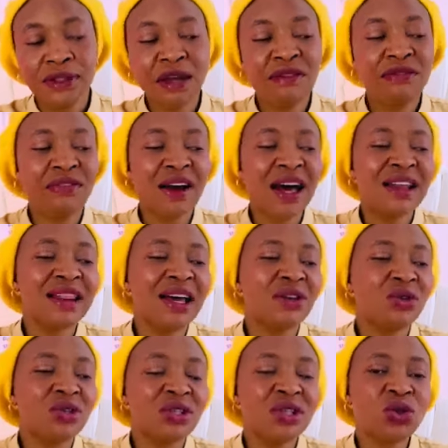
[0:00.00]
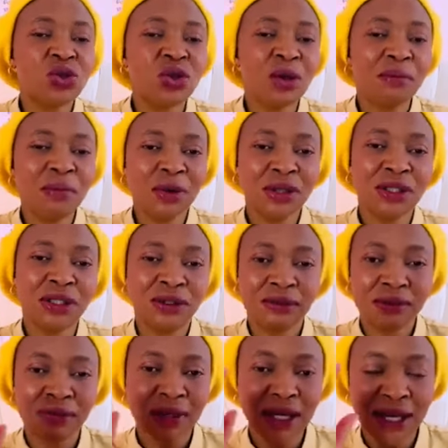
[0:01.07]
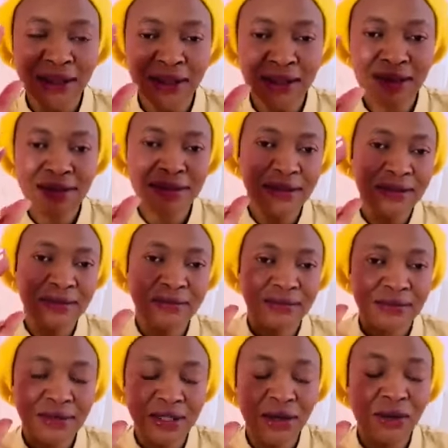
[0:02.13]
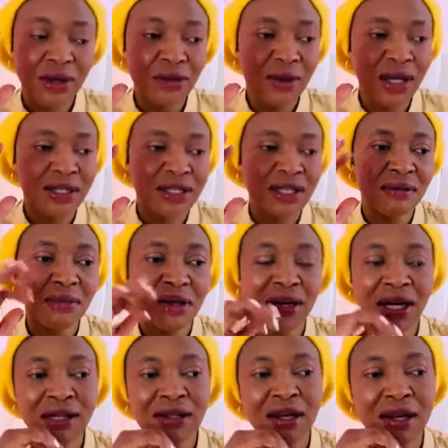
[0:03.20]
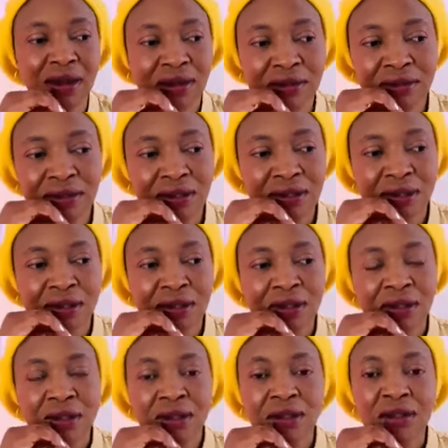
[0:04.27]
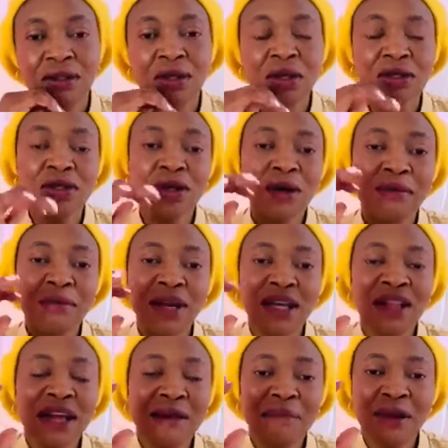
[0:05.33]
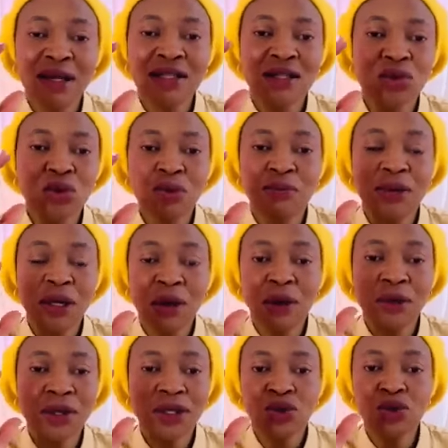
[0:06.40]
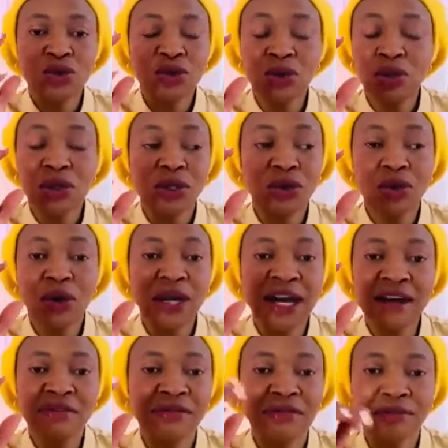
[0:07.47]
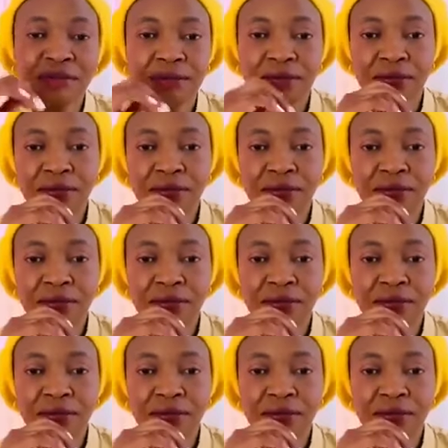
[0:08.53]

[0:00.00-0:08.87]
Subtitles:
The fact that you see somebody like this, the way you are seeing me right now, does not make that person to belong in your life.